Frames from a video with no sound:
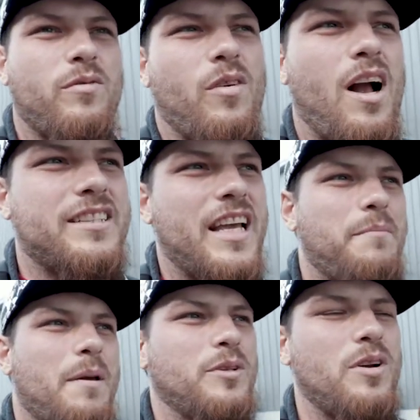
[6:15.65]
rock tape,
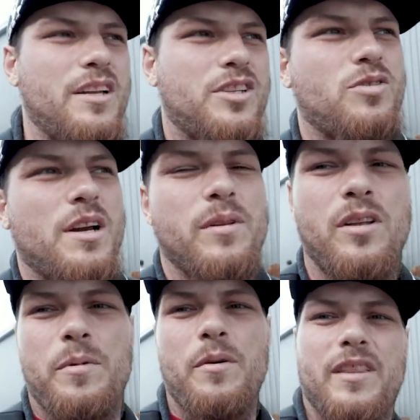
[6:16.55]
maybe try to stream a
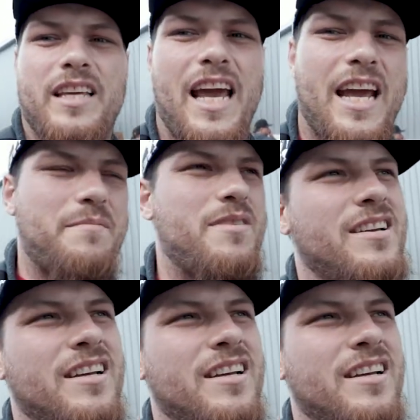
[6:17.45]
little bit with the game.